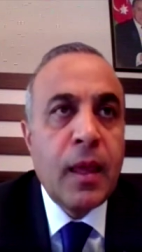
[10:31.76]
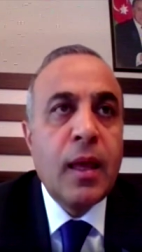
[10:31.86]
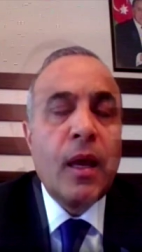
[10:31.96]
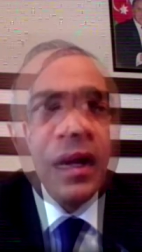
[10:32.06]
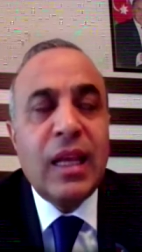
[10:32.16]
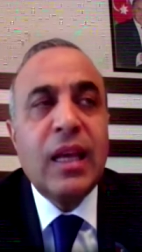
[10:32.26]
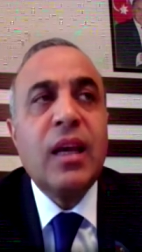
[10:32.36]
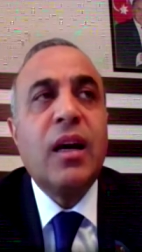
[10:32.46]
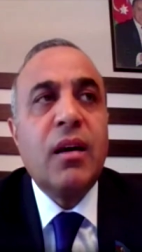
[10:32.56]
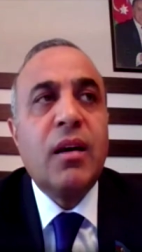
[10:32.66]
Mainly,
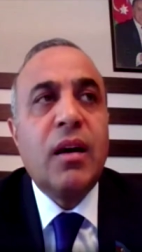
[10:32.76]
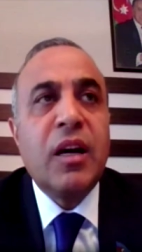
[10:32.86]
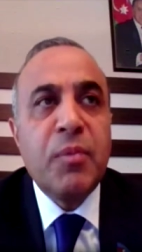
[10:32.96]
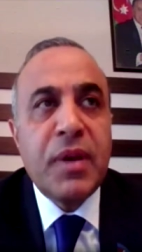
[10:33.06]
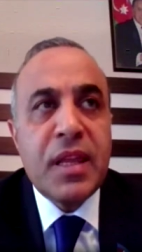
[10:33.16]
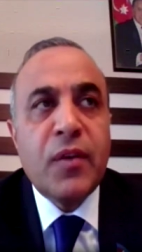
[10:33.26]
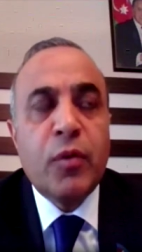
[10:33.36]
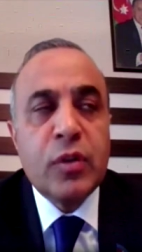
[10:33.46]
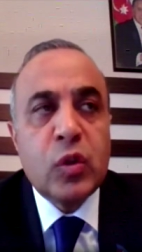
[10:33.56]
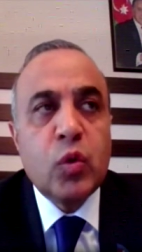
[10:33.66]

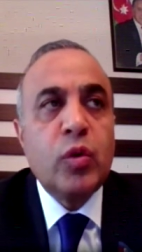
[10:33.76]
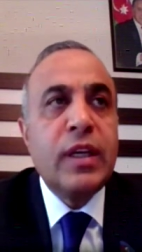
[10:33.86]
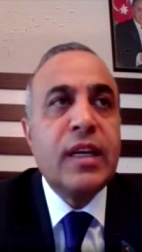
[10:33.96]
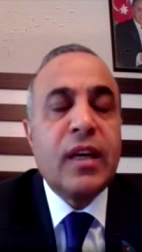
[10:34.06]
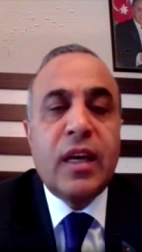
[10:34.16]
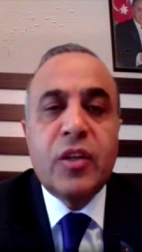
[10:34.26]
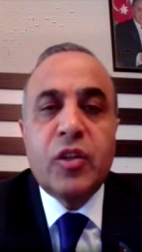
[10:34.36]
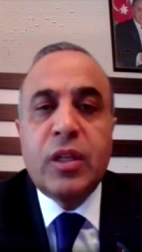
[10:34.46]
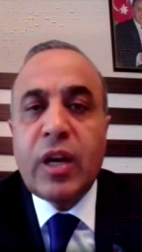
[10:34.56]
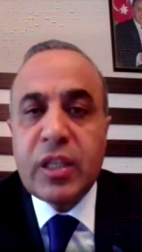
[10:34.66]
Armenia wants to
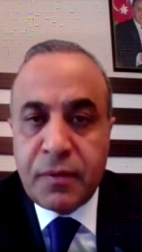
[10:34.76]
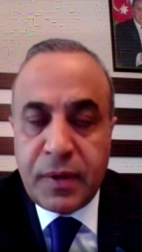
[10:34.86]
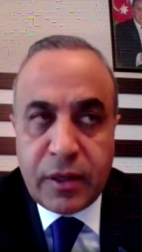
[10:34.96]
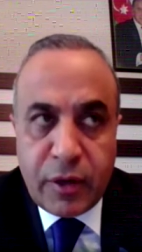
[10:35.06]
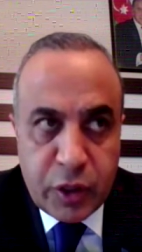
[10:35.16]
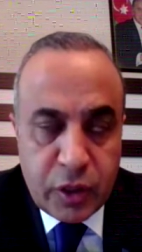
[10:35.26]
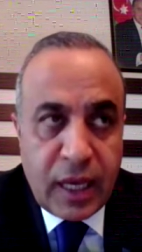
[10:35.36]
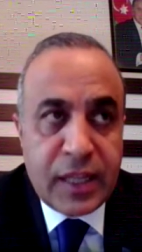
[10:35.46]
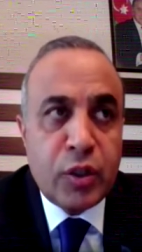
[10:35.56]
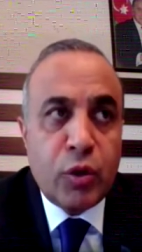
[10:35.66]
engage the Russian
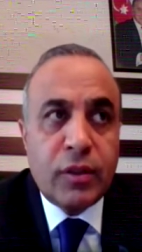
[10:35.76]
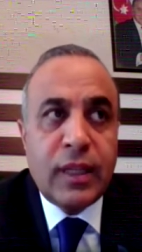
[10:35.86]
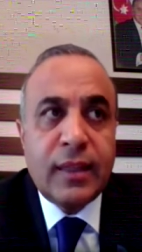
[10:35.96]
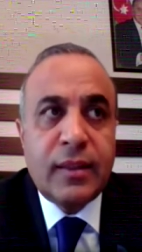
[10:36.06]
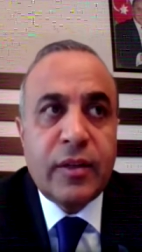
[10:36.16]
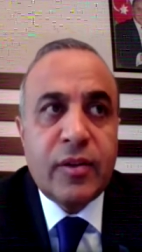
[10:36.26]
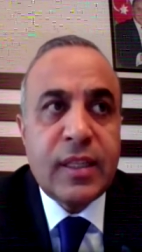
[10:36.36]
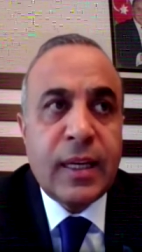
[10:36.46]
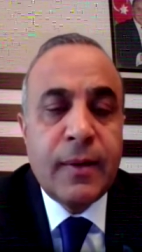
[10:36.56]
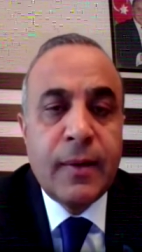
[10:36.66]
Federation. As you know, that there
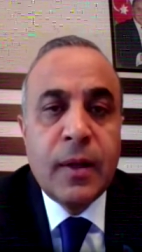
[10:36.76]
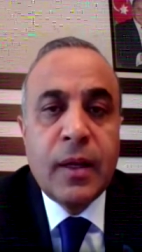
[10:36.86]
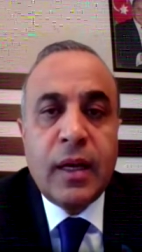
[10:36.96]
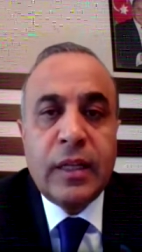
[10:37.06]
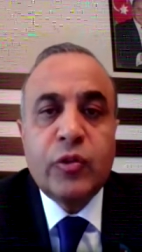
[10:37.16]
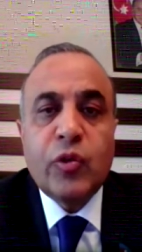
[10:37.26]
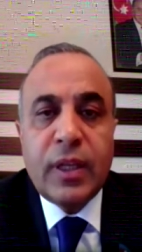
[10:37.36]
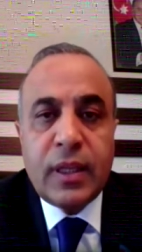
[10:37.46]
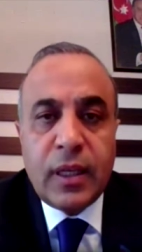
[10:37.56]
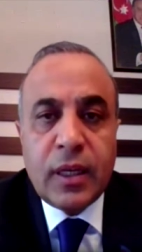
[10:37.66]
is a
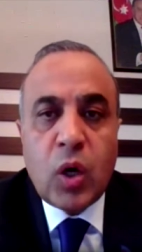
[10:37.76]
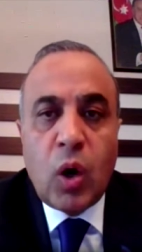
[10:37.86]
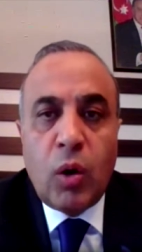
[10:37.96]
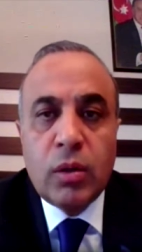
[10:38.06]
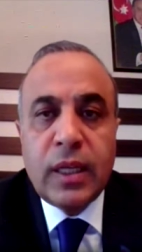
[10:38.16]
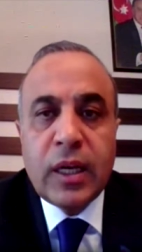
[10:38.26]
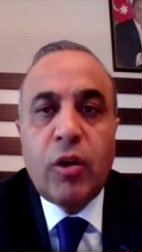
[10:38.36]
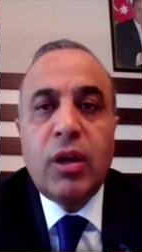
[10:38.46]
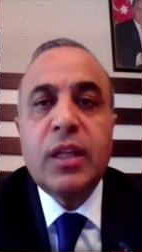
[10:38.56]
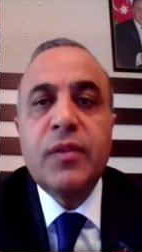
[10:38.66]
treaty called the
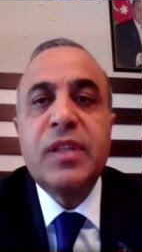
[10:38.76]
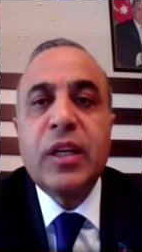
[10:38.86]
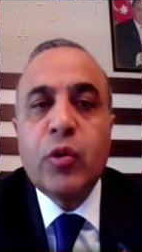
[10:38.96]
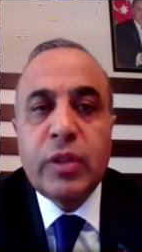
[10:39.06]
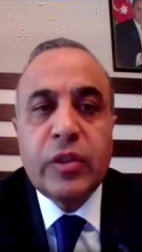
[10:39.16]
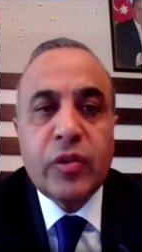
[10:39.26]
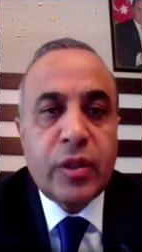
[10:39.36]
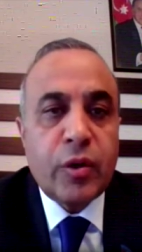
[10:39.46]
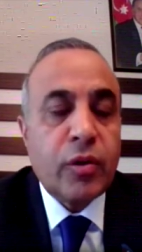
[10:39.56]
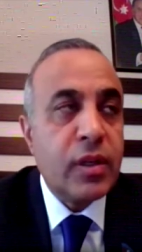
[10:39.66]
Collective Security
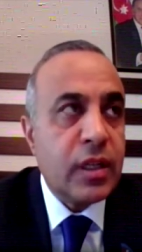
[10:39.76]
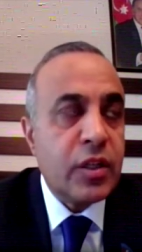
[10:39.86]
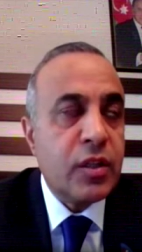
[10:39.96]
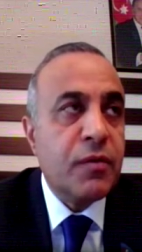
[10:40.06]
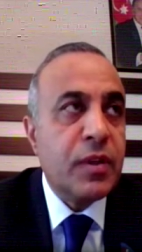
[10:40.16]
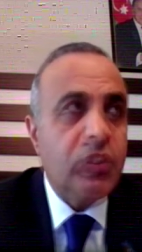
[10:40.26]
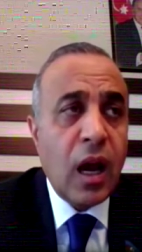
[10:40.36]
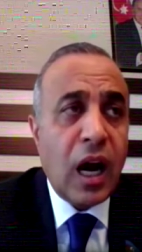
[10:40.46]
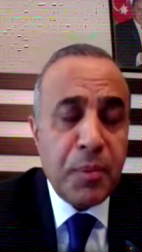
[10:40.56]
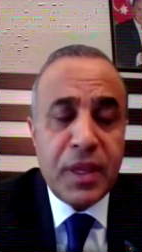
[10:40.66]
Treaty Organization,
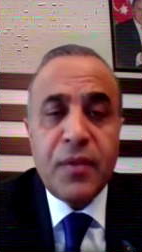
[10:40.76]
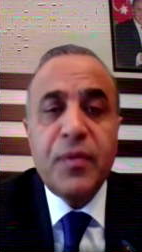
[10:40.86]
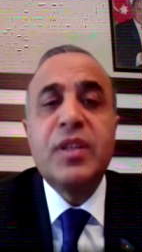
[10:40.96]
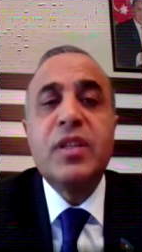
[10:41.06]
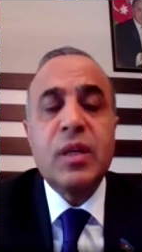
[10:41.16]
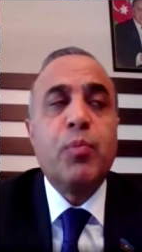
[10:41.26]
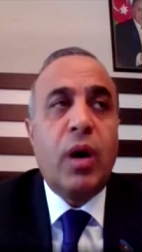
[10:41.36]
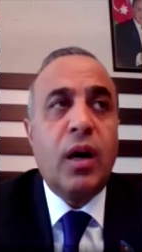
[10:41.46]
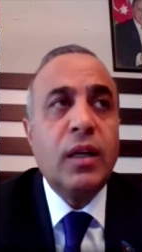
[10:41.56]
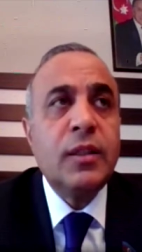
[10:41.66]
Armenia, which is a
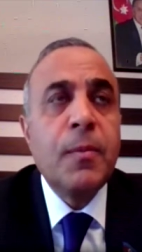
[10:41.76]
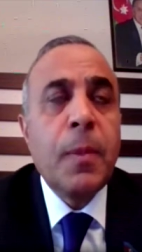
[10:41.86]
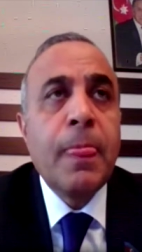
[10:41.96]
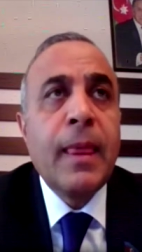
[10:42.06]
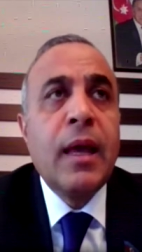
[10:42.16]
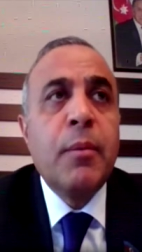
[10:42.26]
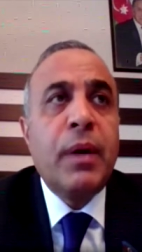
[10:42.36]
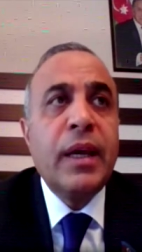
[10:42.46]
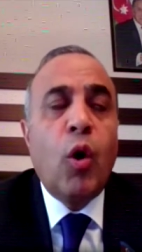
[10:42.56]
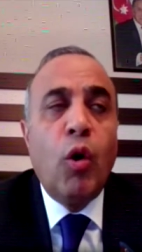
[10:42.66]
part.
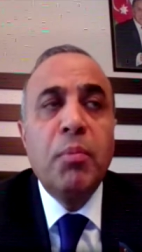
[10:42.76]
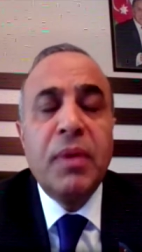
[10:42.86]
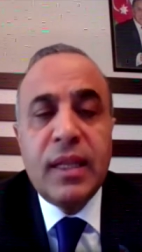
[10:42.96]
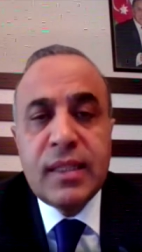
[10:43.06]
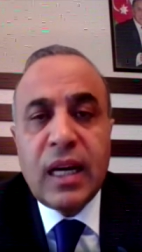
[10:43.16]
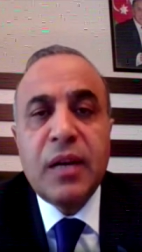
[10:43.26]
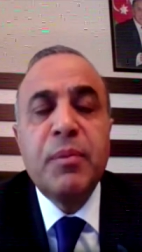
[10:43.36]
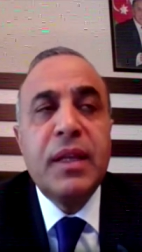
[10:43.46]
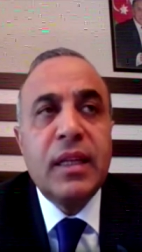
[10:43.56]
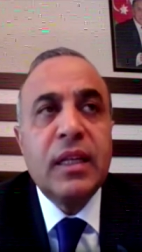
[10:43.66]
By all means,
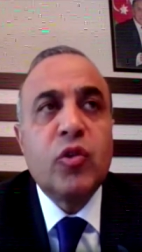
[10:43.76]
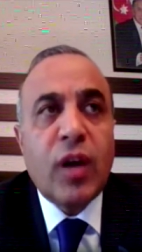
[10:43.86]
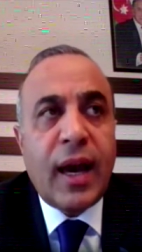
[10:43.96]
Armenia